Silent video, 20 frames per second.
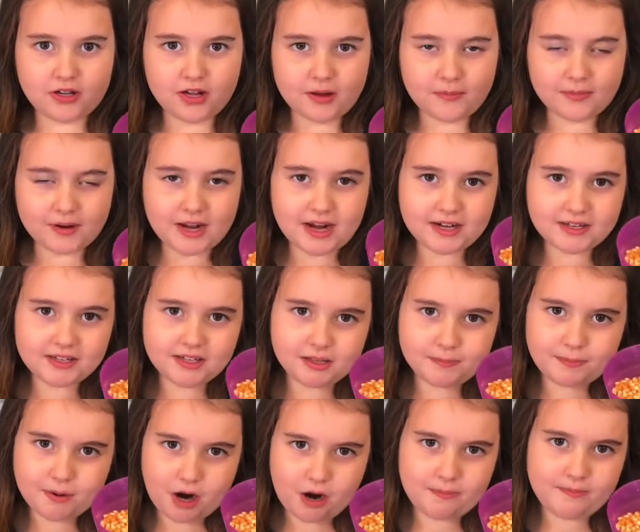But I need to
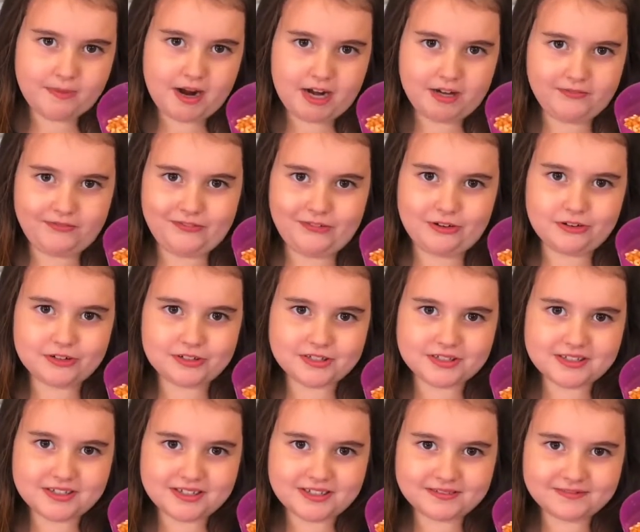pop mine first.
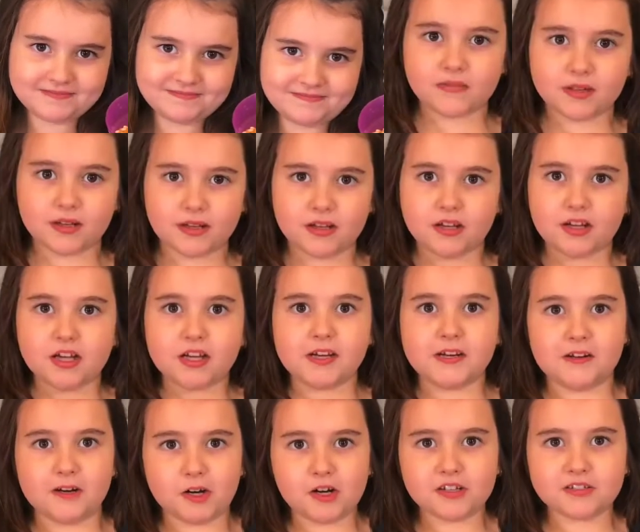You're
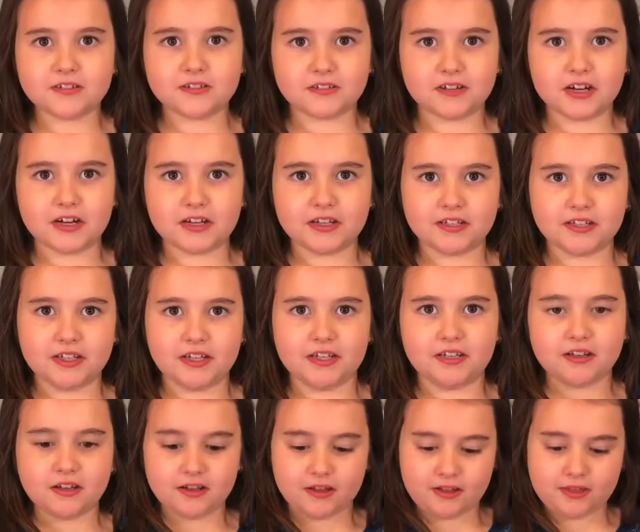also going to need
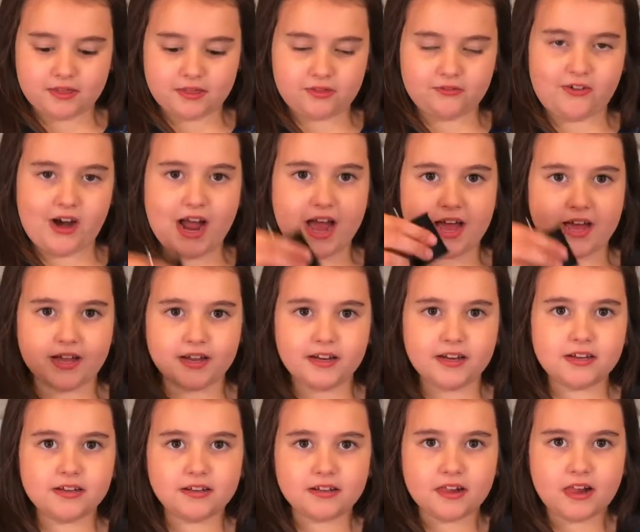thread
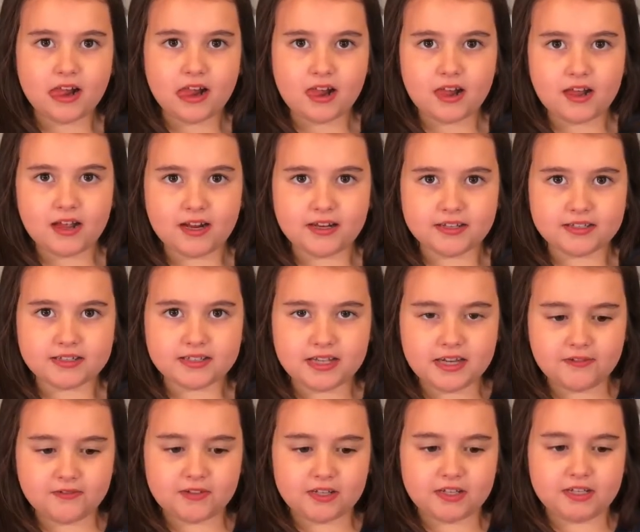and a
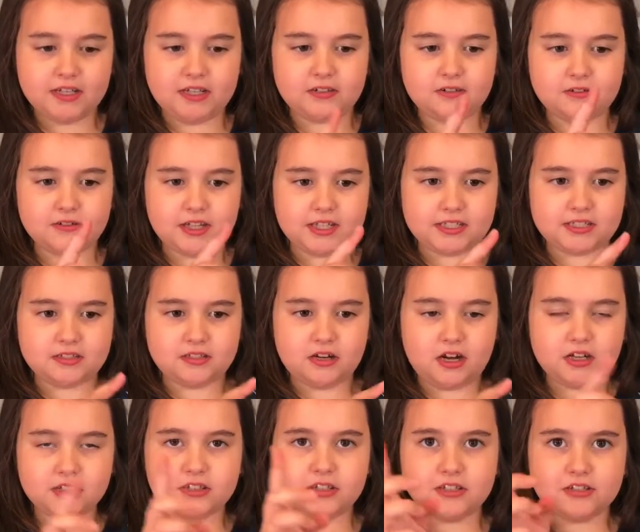safety needle that's
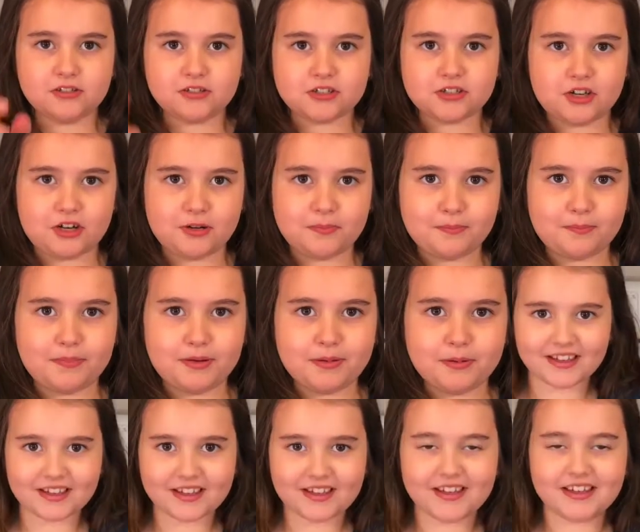not too sharp.
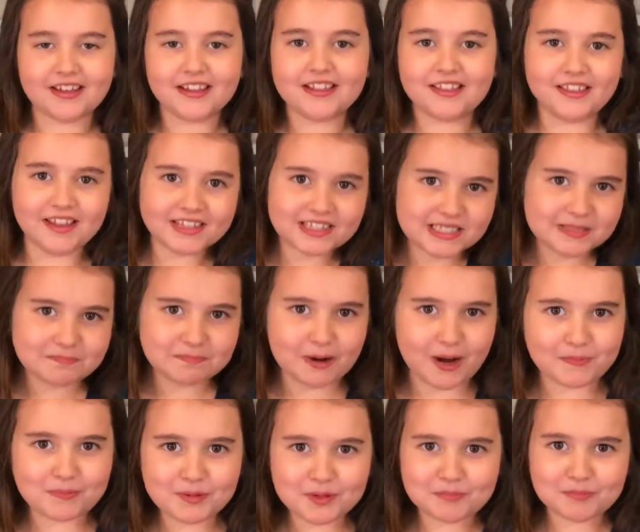Let's pop
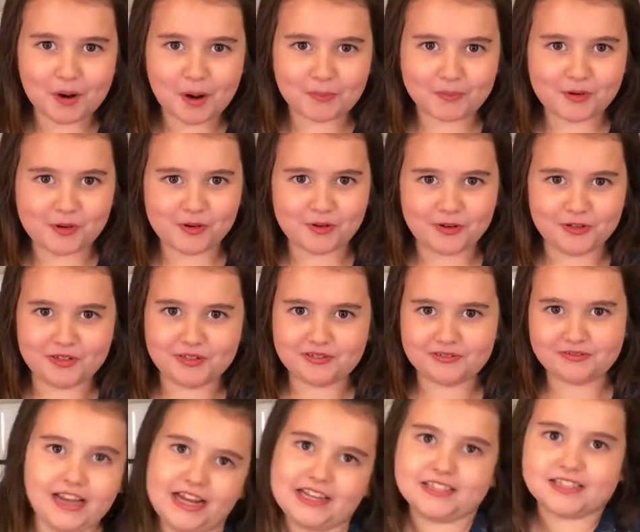our popcorn.
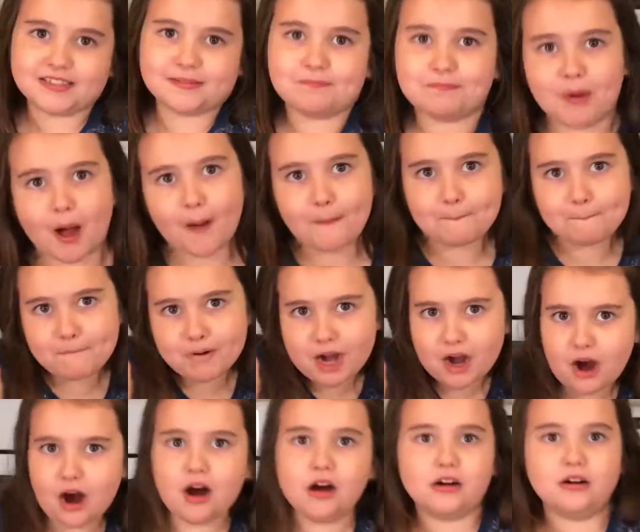Let's pop
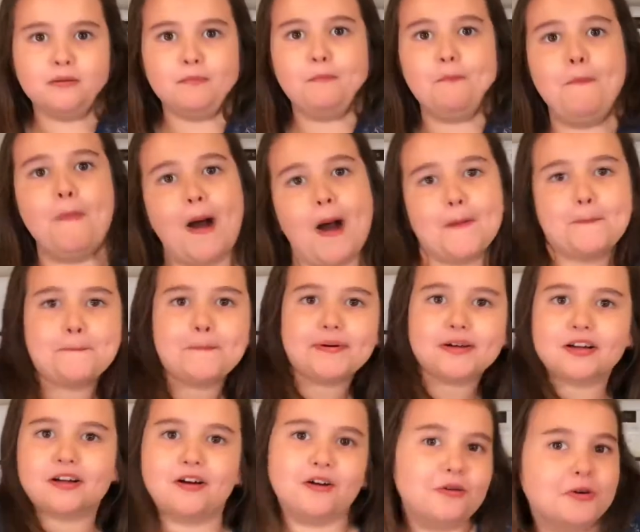our
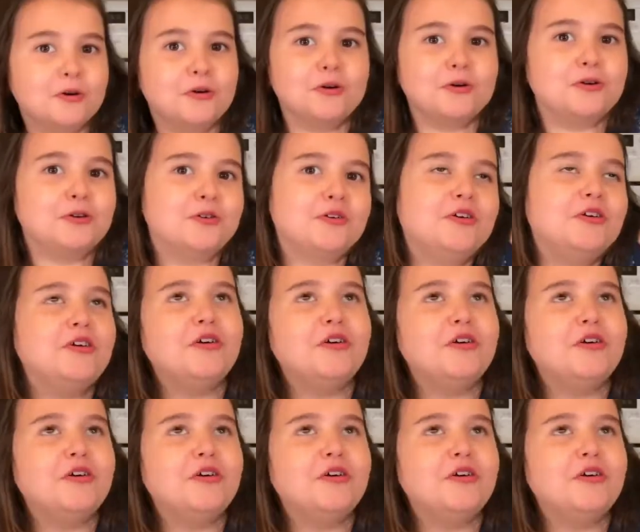popcorn.